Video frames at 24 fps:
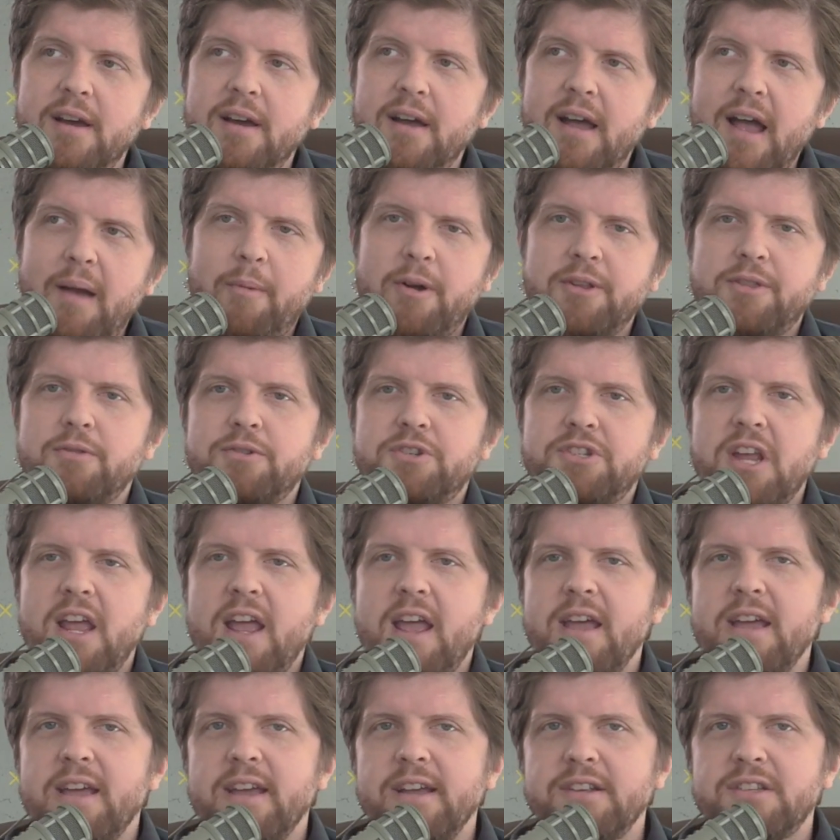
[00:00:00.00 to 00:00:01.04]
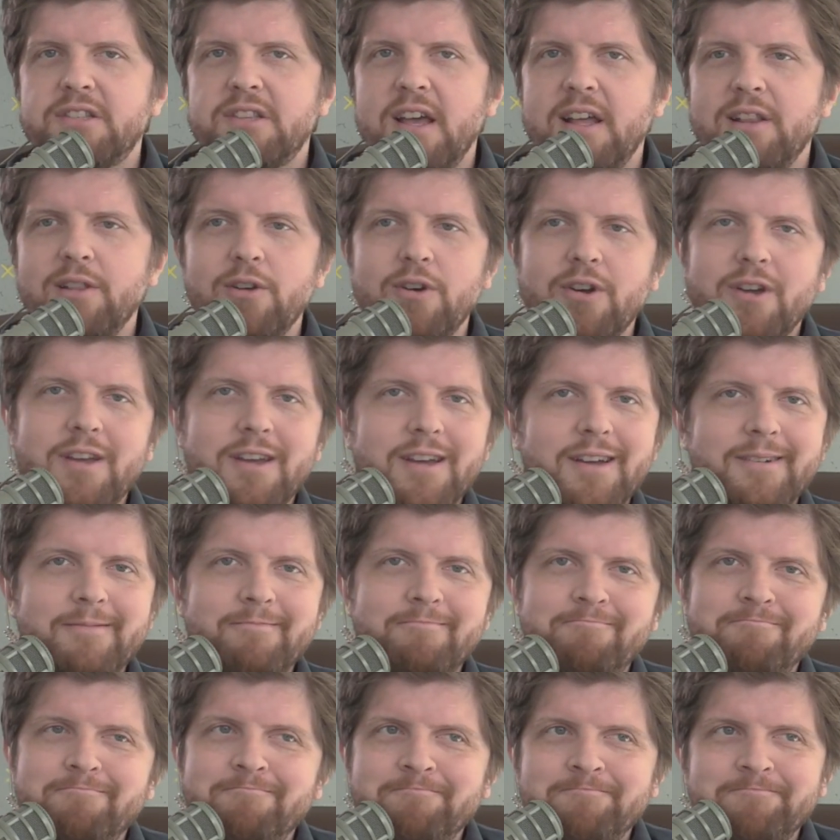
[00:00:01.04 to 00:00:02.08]
And what they're saying is that, look,
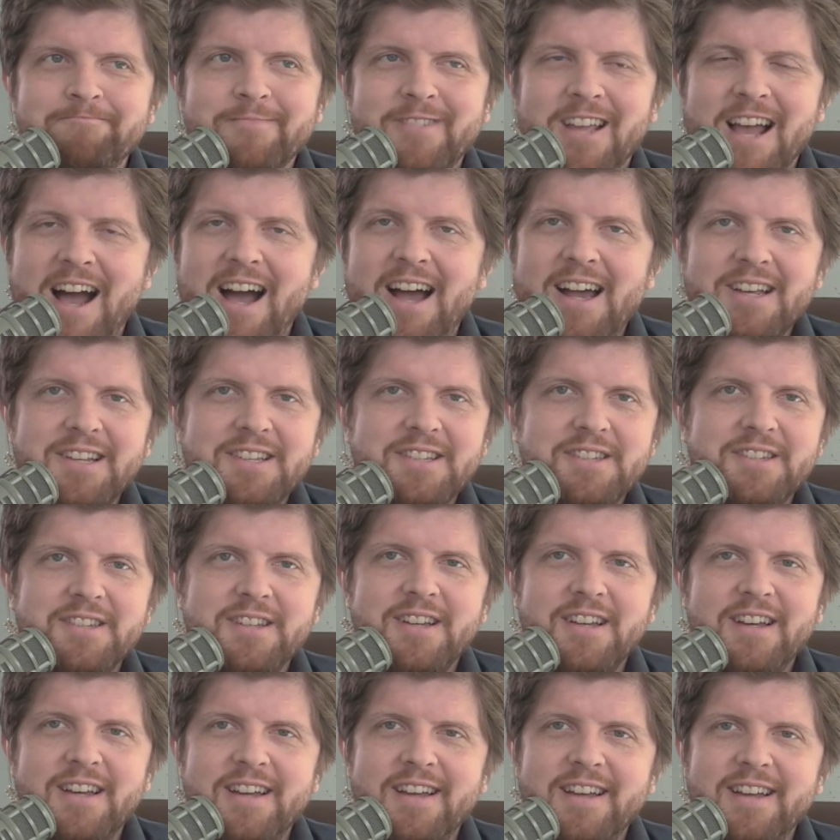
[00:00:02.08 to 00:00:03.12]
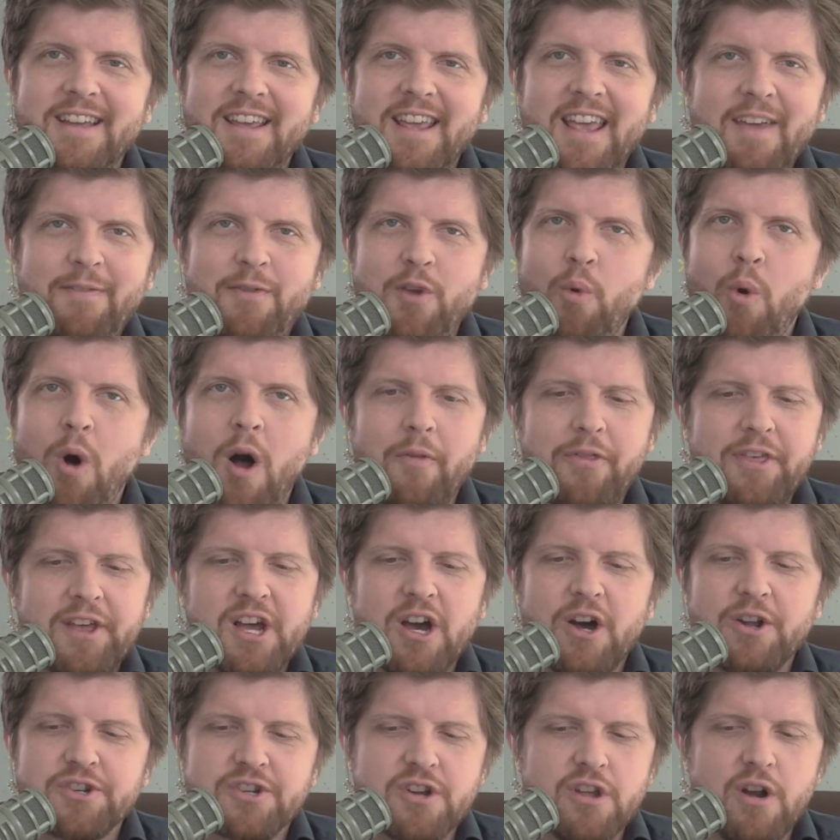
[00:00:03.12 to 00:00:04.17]
guys, if you want the
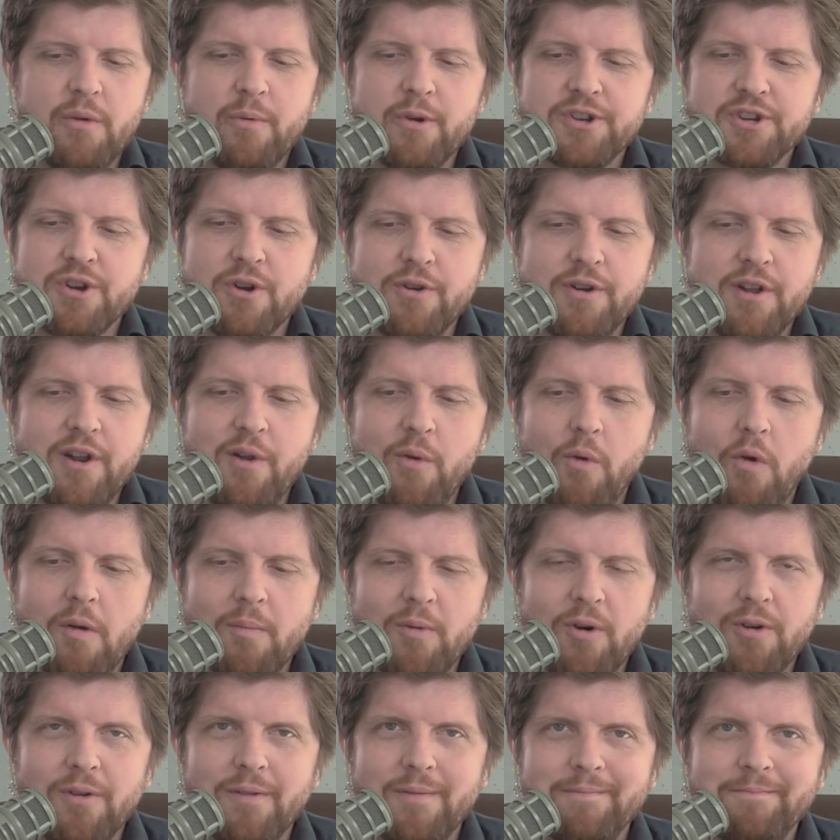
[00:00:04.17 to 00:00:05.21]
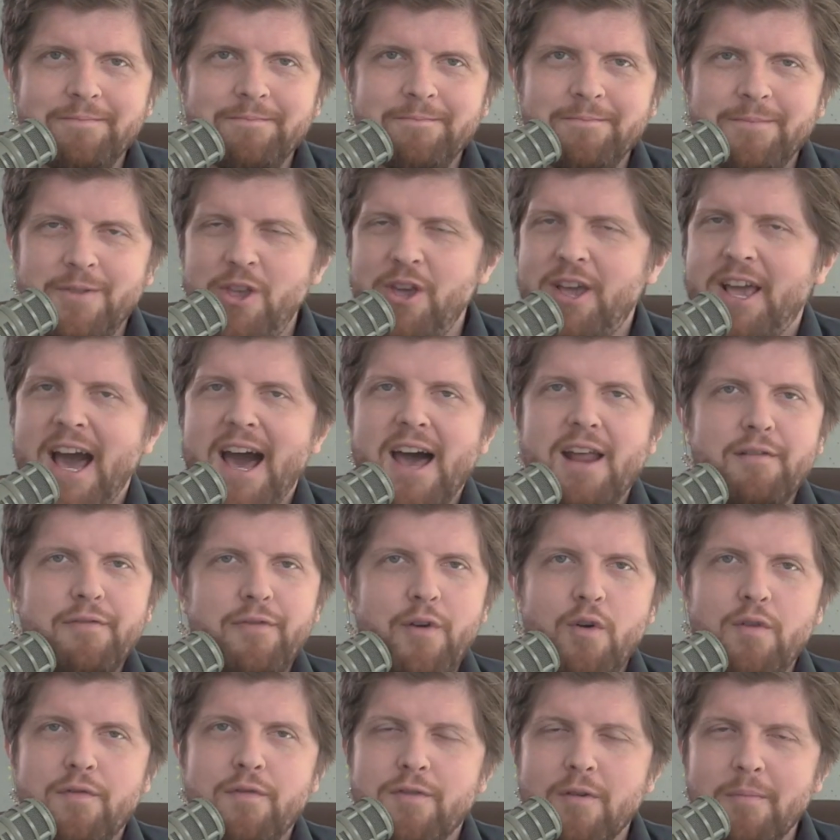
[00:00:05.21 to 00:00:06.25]
country to return to normal, you got to
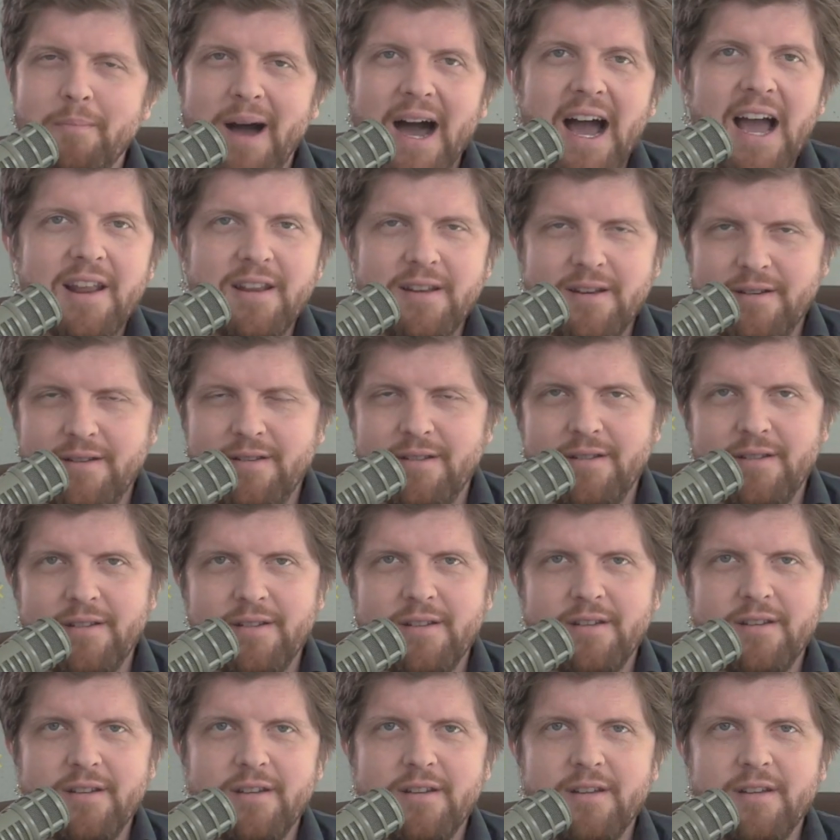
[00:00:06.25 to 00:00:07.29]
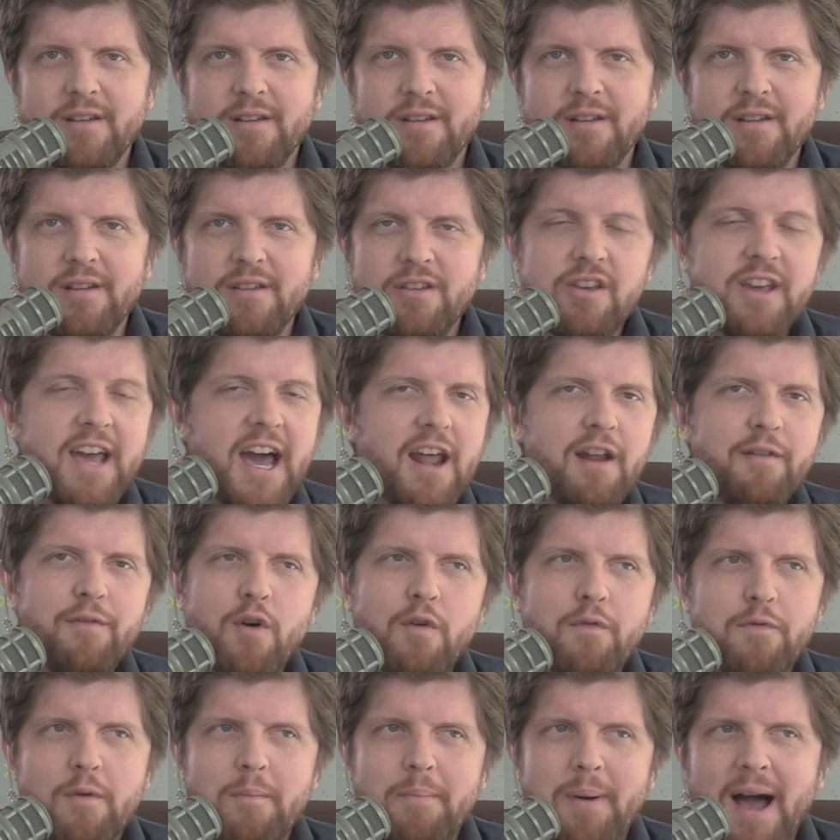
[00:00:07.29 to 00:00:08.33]
vote for Biden. You got to vote
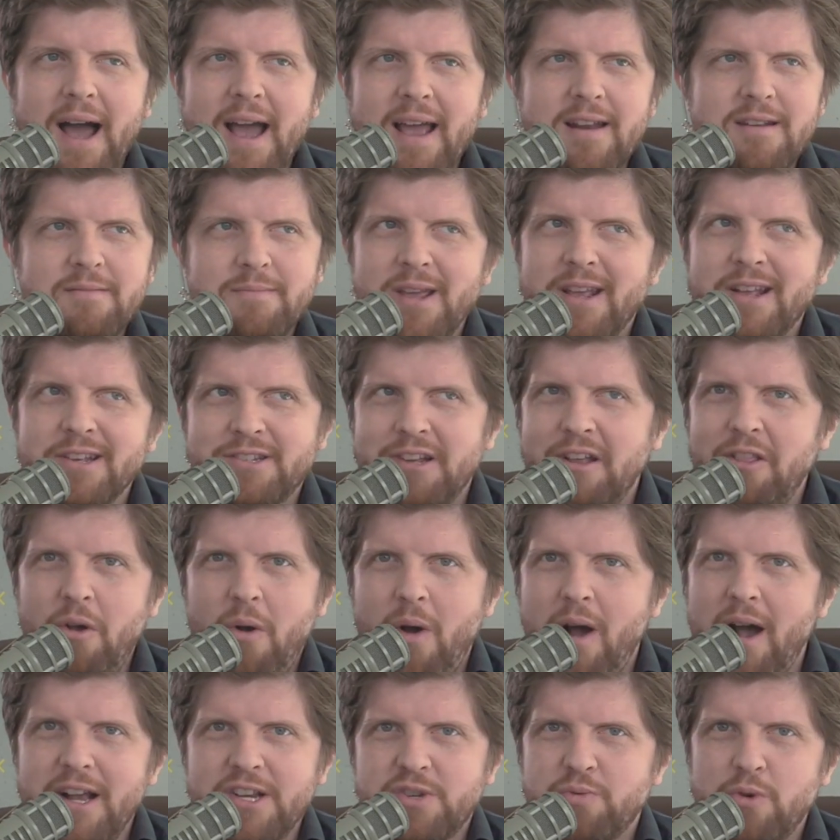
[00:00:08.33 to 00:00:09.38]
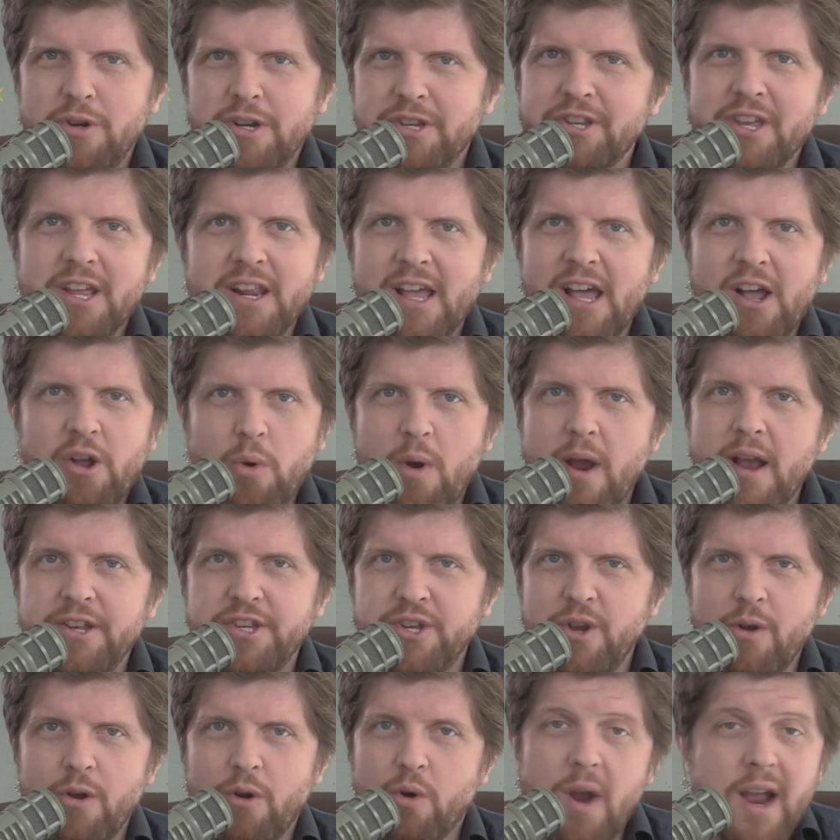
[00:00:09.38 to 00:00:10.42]
for Biden because otherwise we're just going to get
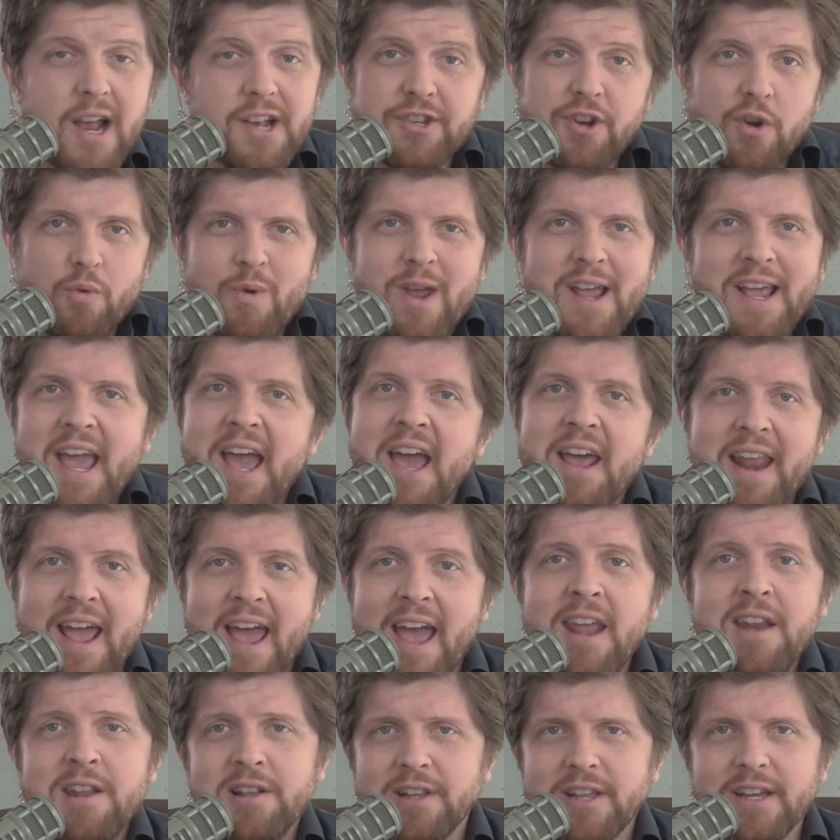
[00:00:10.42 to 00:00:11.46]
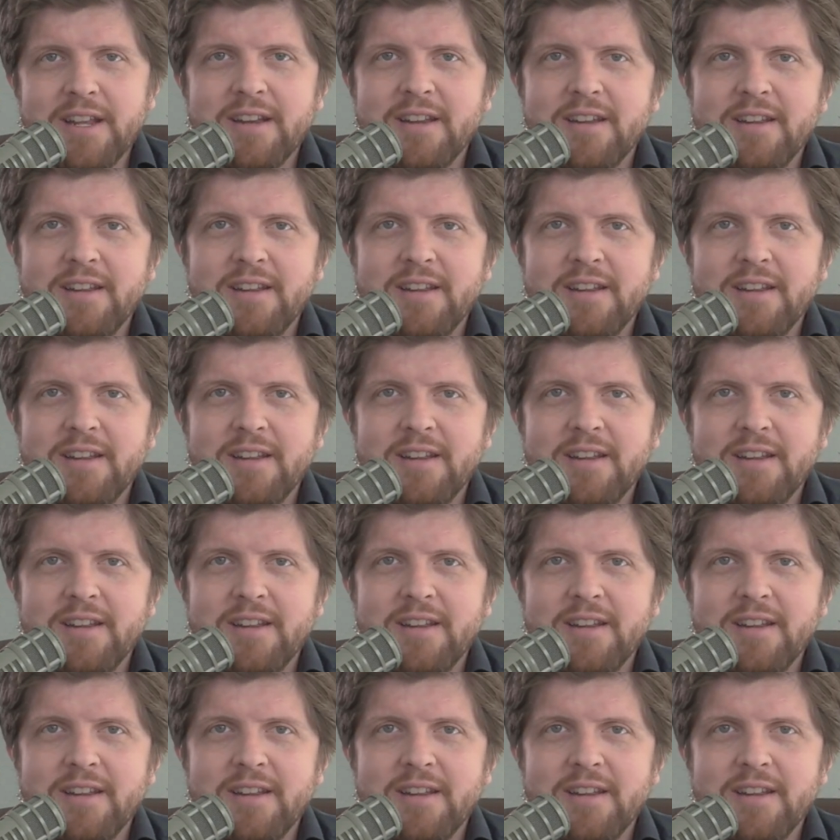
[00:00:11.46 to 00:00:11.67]
crazier and crazier. We can't handle it.